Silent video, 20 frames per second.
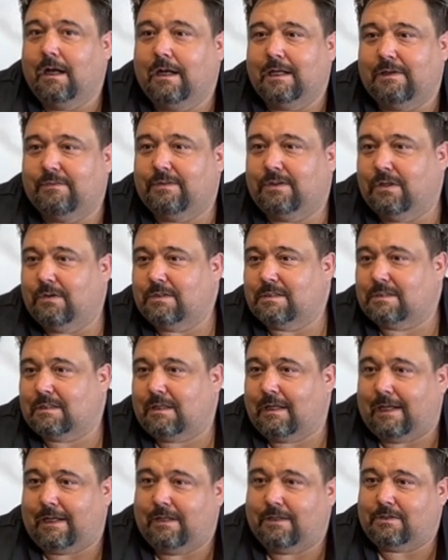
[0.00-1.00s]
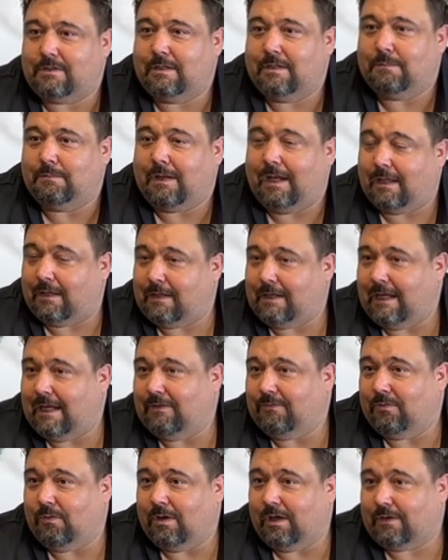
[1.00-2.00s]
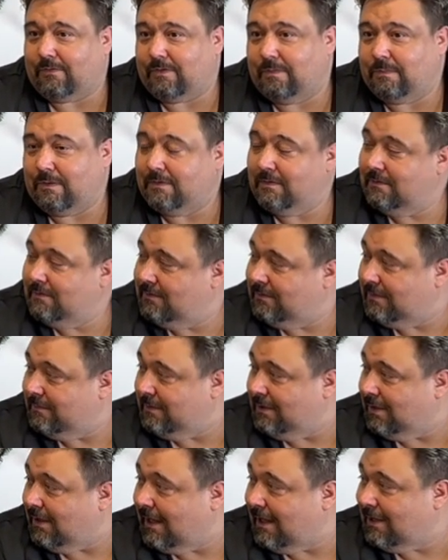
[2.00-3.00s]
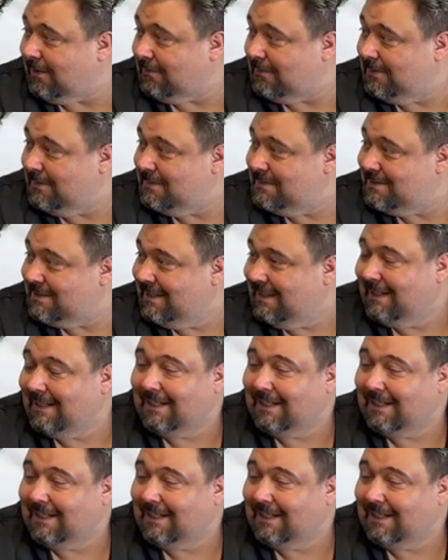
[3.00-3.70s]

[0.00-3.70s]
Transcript: Even though it's like a mile and a half walk from the locker rooms.